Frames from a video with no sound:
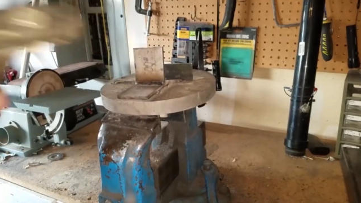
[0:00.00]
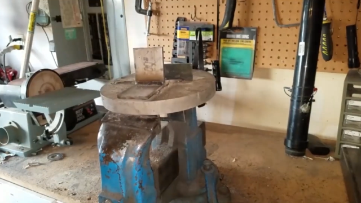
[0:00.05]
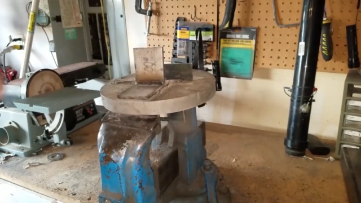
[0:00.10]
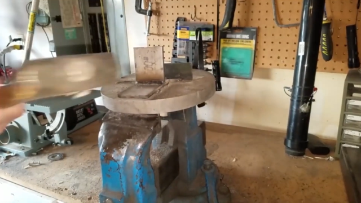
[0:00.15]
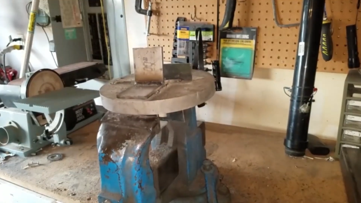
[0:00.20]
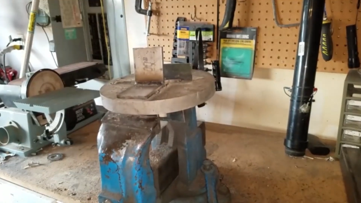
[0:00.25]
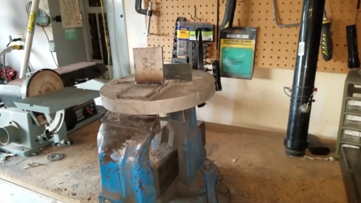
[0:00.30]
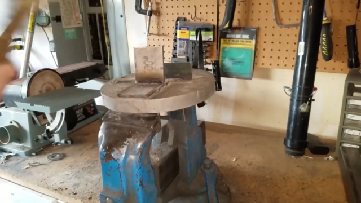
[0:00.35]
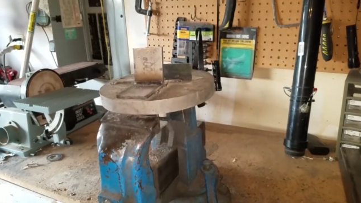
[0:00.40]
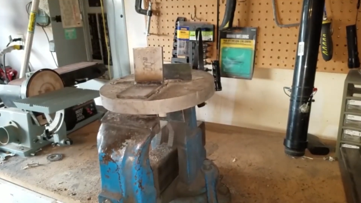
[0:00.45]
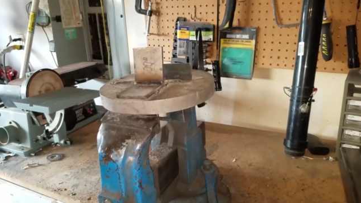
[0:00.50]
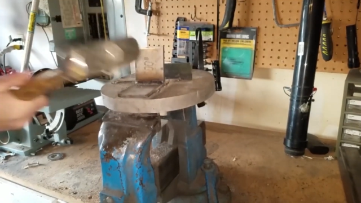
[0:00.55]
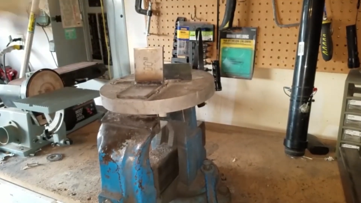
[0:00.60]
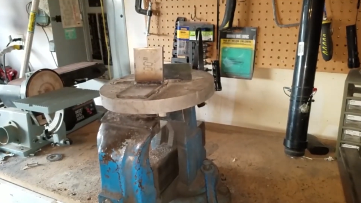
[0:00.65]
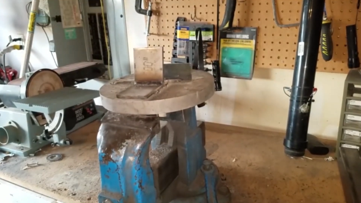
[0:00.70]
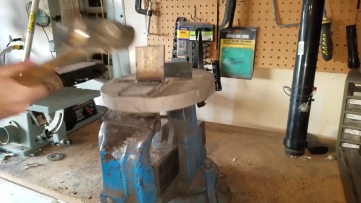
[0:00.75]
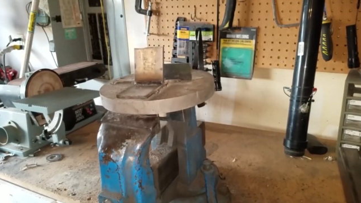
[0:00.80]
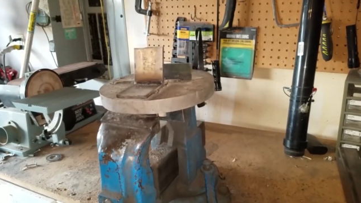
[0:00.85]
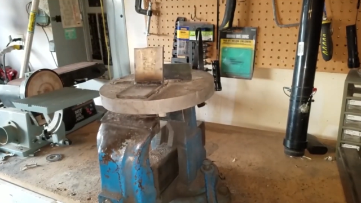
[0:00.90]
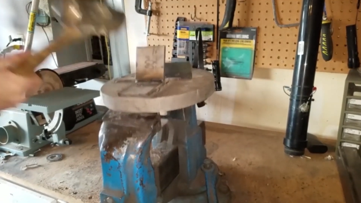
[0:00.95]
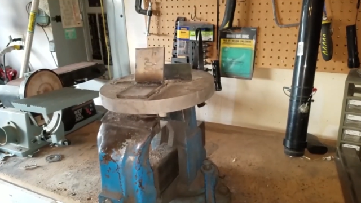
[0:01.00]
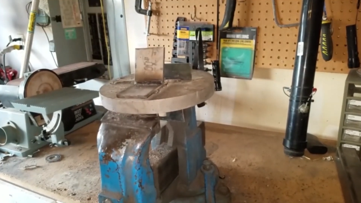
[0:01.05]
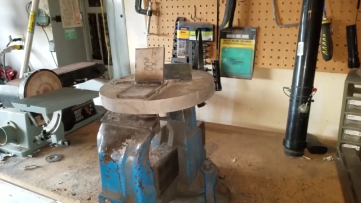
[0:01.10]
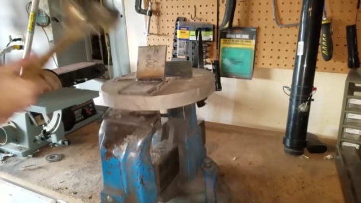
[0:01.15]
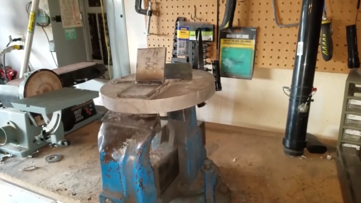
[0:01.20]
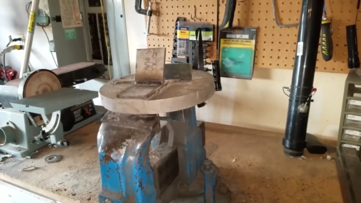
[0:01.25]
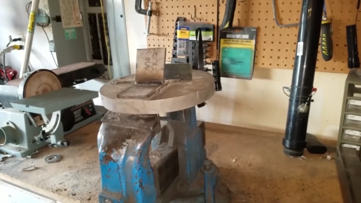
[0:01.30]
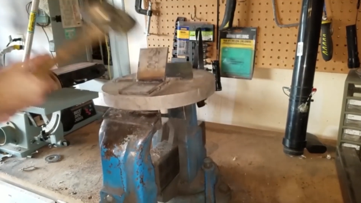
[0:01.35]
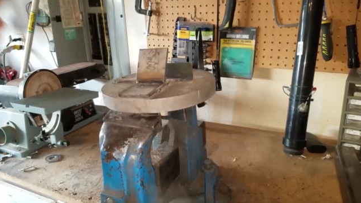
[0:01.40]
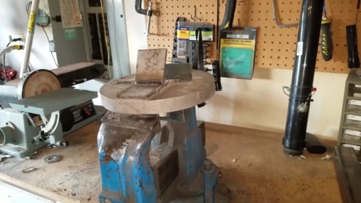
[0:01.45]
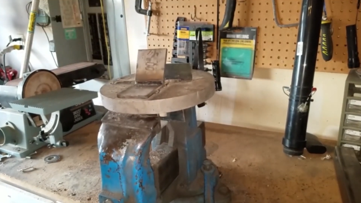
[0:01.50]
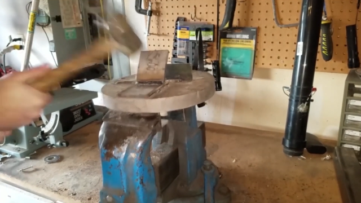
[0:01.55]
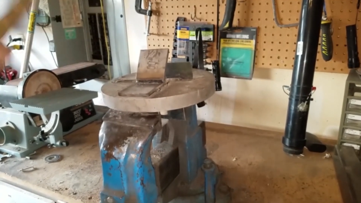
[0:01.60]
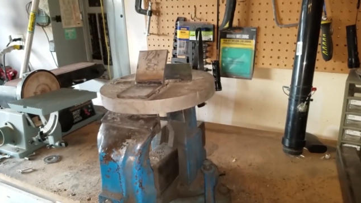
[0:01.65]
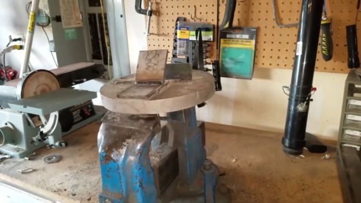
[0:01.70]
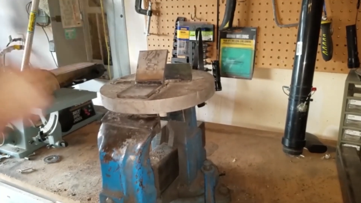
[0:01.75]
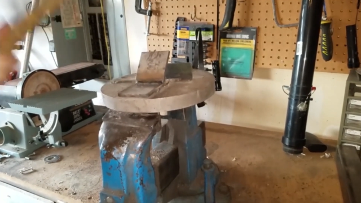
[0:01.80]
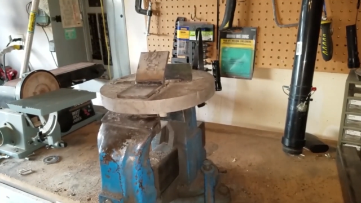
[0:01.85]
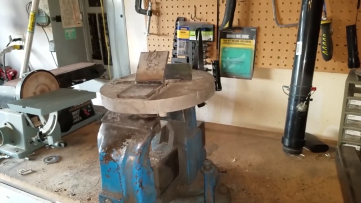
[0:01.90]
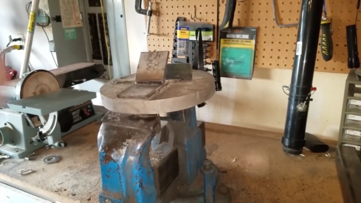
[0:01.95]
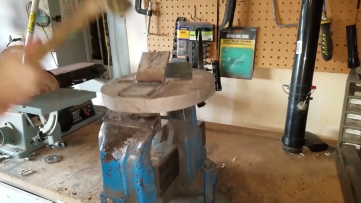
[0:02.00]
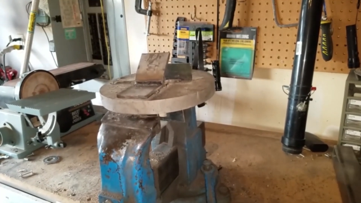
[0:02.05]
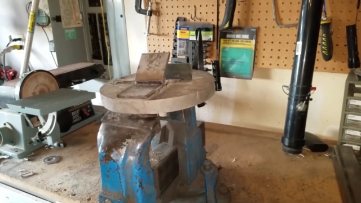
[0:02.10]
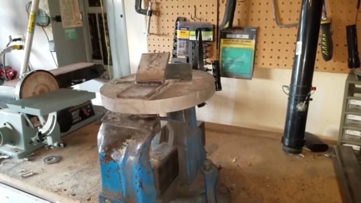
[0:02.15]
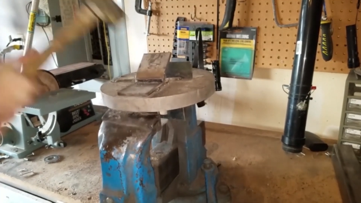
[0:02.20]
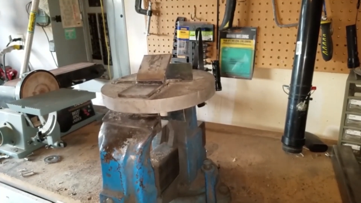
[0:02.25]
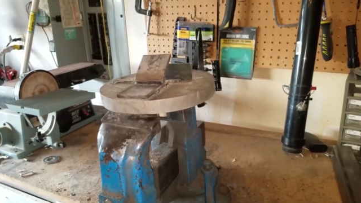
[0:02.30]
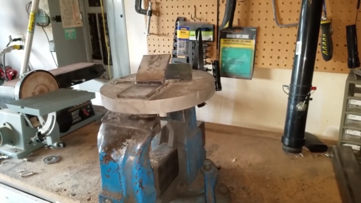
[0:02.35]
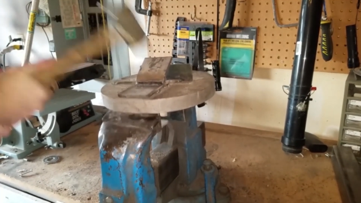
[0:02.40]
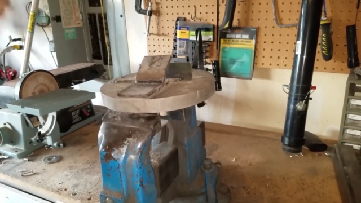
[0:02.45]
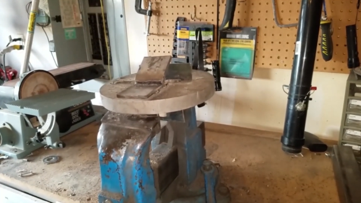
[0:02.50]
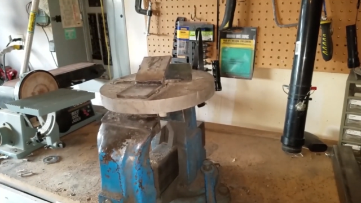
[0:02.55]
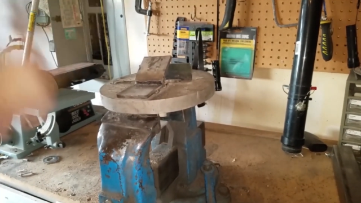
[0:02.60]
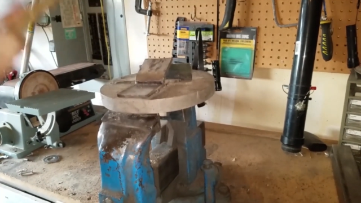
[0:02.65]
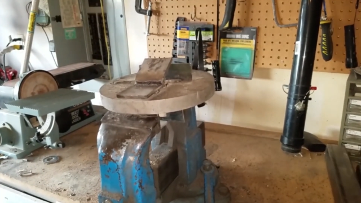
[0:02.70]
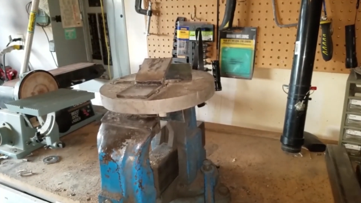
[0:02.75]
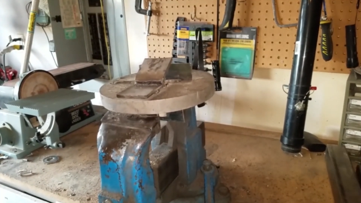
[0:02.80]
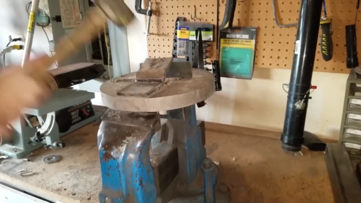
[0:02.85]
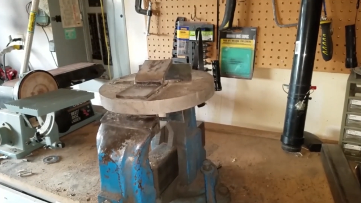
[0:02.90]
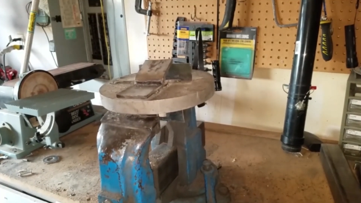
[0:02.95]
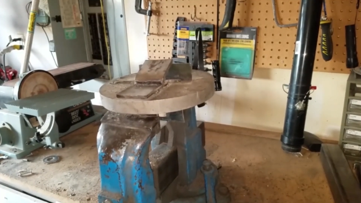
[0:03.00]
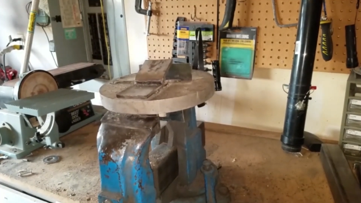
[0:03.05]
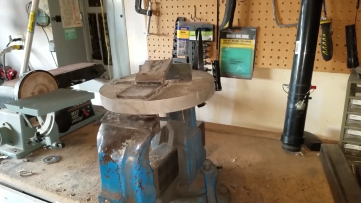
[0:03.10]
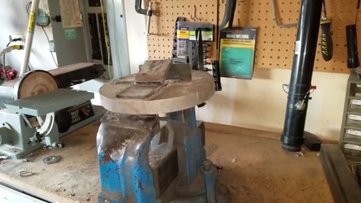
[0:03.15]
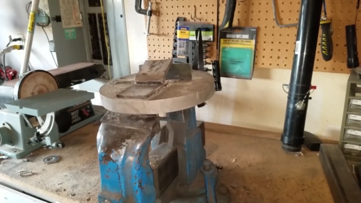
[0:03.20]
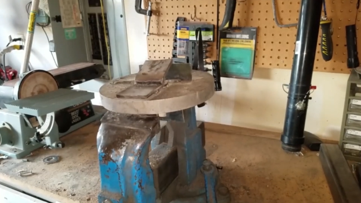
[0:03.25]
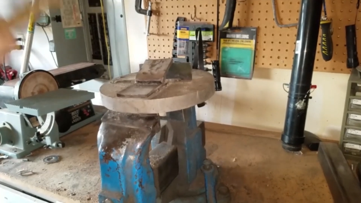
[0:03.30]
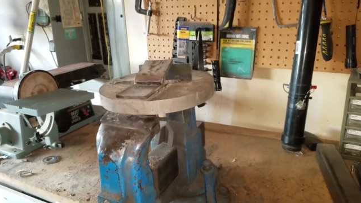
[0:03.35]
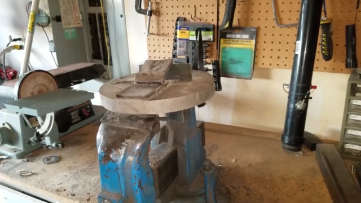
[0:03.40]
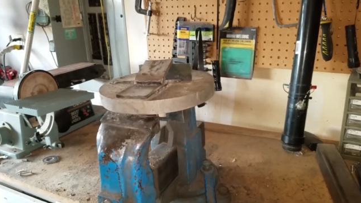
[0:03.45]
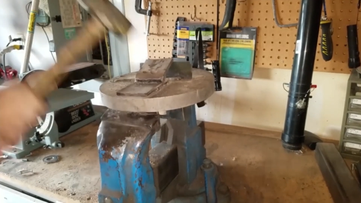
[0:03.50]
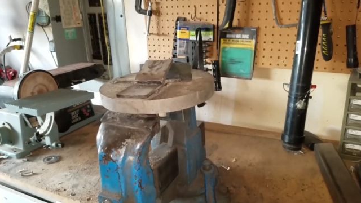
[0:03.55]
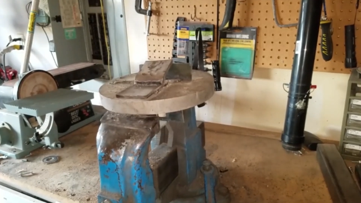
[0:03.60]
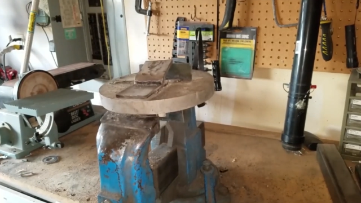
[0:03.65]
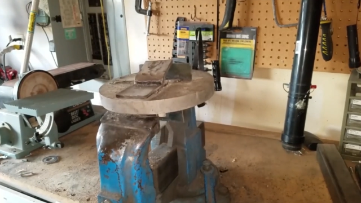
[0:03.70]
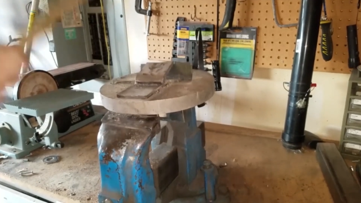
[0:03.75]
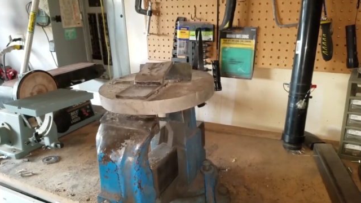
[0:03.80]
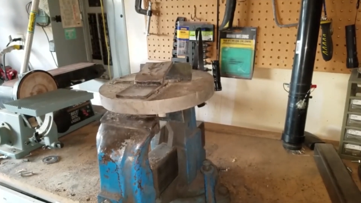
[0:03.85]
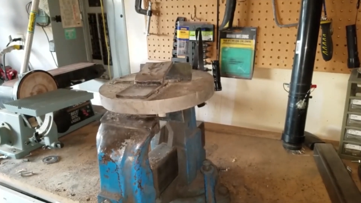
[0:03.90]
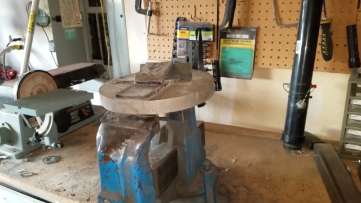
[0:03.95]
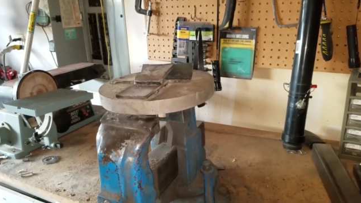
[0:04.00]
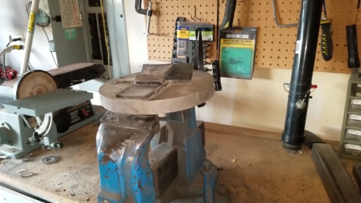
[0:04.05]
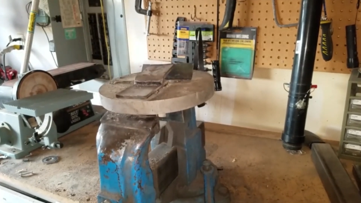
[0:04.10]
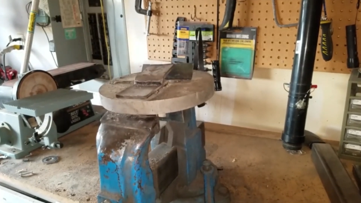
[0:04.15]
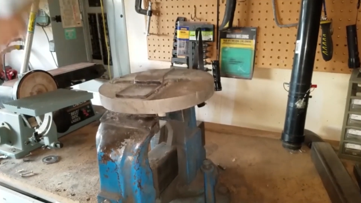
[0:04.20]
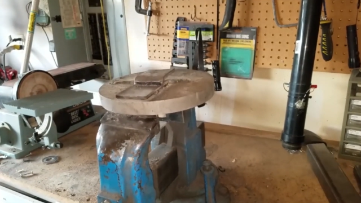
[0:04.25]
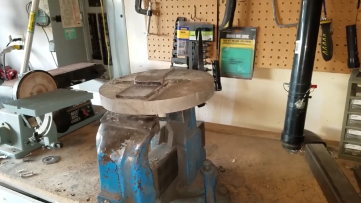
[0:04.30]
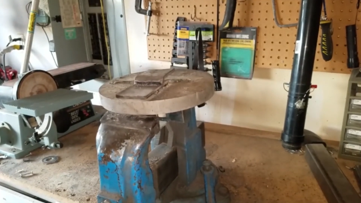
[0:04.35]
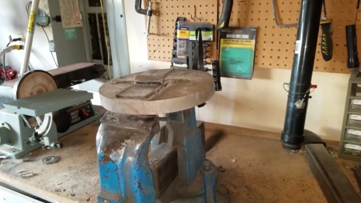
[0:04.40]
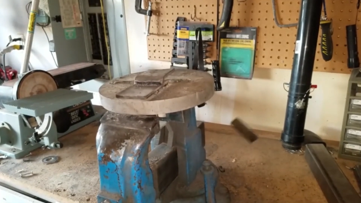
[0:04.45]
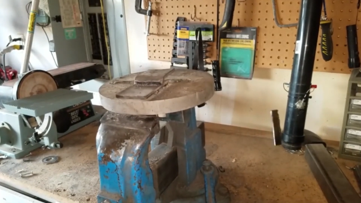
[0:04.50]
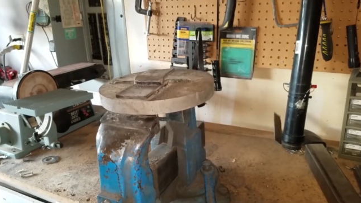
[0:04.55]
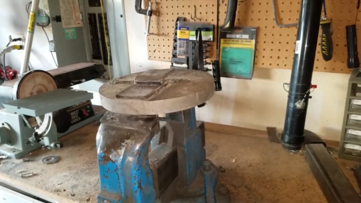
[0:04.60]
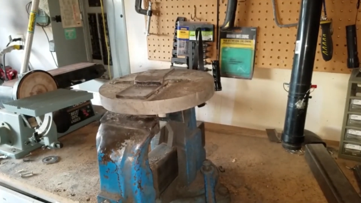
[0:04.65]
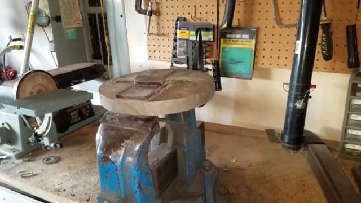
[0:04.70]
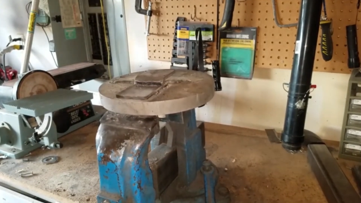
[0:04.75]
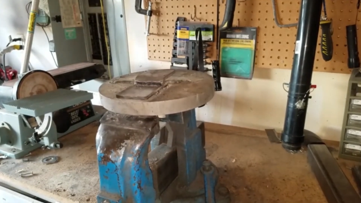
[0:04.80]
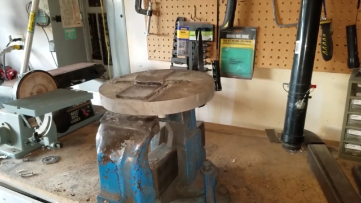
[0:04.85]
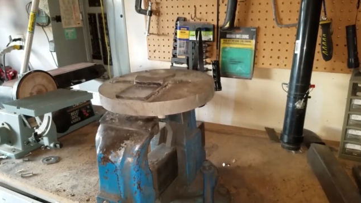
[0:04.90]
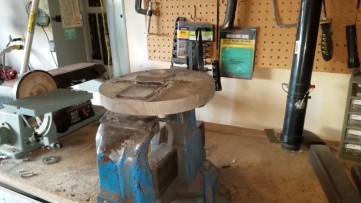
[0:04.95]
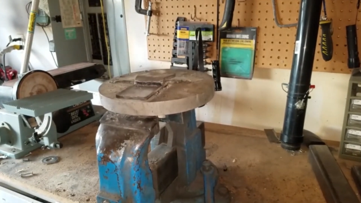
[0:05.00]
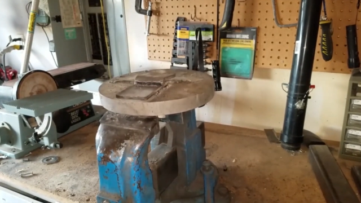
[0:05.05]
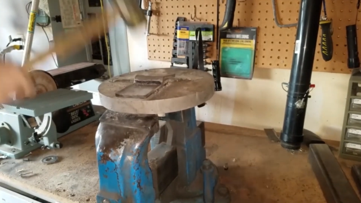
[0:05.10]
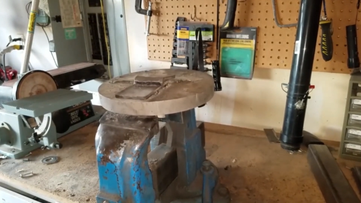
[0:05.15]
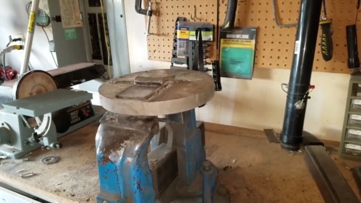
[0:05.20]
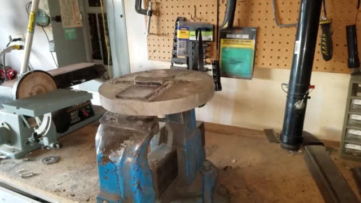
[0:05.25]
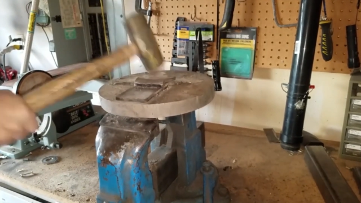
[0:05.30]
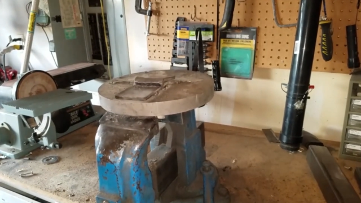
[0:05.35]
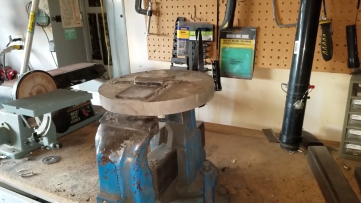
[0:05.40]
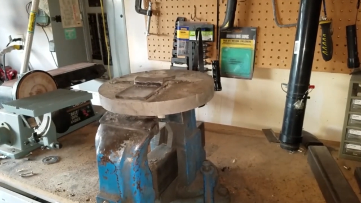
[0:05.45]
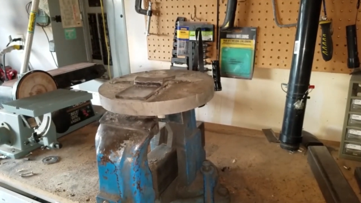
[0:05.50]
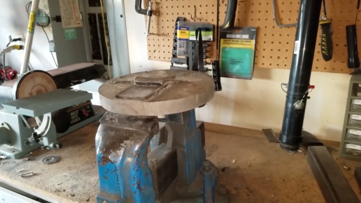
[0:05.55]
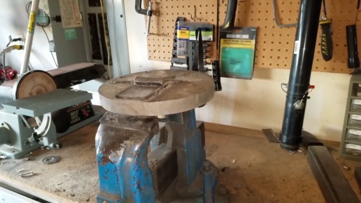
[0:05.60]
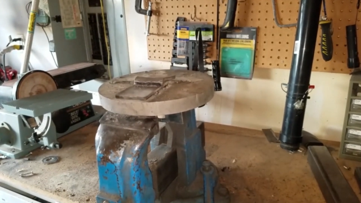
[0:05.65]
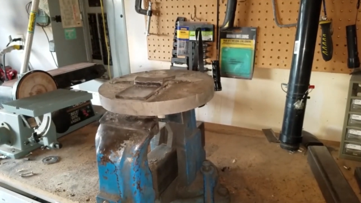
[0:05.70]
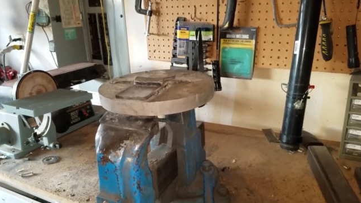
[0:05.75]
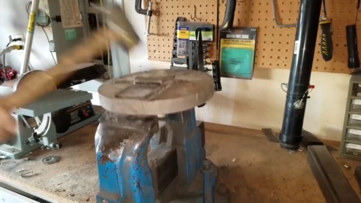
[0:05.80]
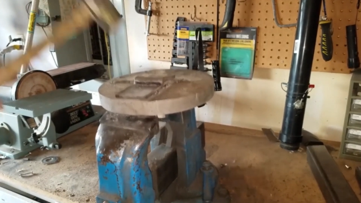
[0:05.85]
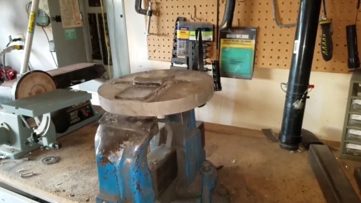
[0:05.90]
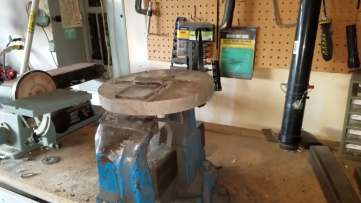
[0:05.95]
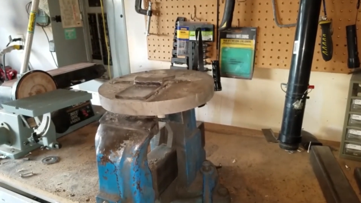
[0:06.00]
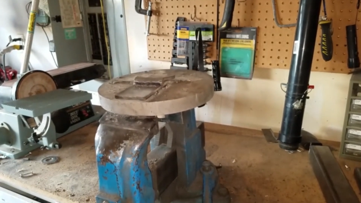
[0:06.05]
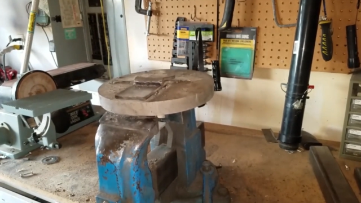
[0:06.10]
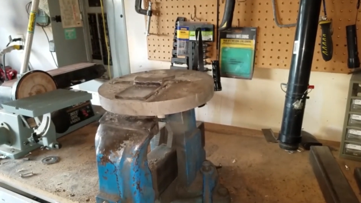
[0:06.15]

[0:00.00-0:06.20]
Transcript: No face is visible, so there are no lips to read.